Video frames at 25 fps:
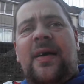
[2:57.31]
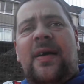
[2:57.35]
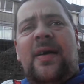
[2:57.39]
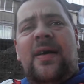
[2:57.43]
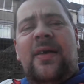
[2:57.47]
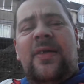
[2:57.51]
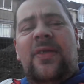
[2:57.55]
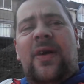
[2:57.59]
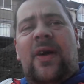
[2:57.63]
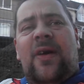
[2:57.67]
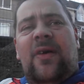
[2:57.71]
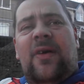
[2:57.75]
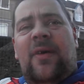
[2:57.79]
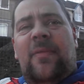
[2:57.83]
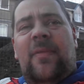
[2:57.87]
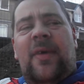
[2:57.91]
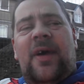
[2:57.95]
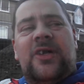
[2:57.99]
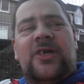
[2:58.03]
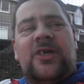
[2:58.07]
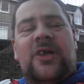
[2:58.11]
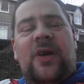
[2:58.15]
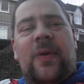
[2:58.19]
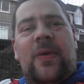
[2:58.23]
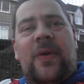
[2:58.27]
not got
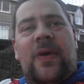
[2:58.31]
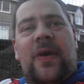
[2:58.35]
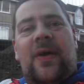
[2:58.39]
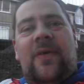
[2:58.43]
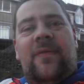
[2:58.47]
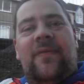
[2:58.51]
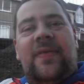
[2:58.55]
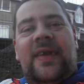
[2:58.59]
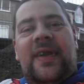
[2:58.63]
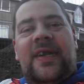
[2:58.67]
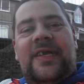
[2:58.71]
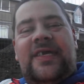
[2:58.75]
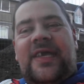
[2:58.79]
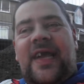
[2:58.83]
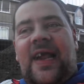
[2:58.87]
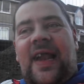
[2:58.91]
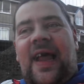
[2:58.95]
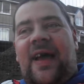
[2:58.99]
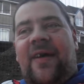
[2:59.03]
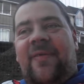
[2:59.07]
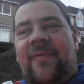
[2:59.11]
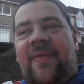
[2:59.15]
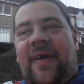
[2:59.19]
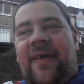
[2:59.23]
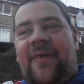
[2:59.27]
much going on. I'm gonna chill
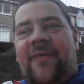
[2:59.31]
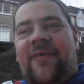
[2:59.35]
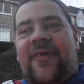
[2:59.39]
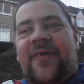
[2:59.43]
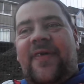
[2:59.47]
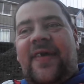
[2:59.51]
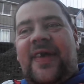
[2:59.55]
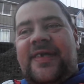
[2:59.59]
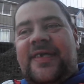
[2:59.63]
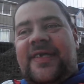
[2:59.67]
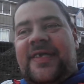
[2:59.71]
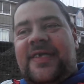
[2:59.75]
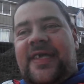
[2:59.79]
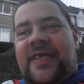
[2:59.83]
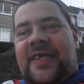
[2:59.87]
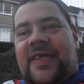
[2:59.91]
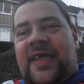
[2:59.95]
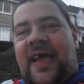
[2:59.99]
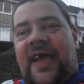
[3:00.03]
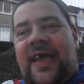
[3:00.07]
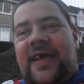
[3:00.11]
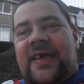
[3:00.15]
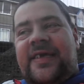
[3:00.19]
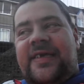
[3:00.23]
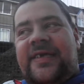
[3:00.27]
out, mate, for the rest of the
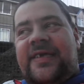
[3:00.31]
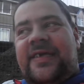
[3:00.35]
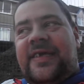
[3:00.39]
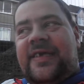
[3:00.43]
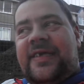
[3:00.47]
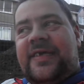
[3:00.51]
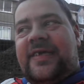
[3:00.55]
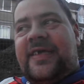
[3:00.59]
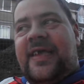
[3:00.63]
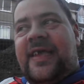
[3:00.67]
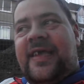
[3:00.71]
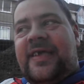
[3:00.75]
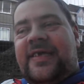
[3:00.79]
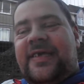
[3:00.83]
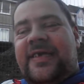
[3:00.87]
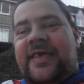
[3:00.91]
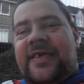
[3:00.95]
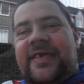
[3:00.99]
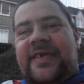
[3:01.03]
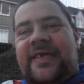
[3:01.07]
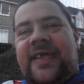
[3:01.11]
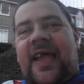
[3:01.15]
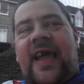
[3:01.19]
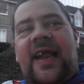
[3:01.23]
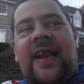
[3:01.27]
day. It's just it's just dead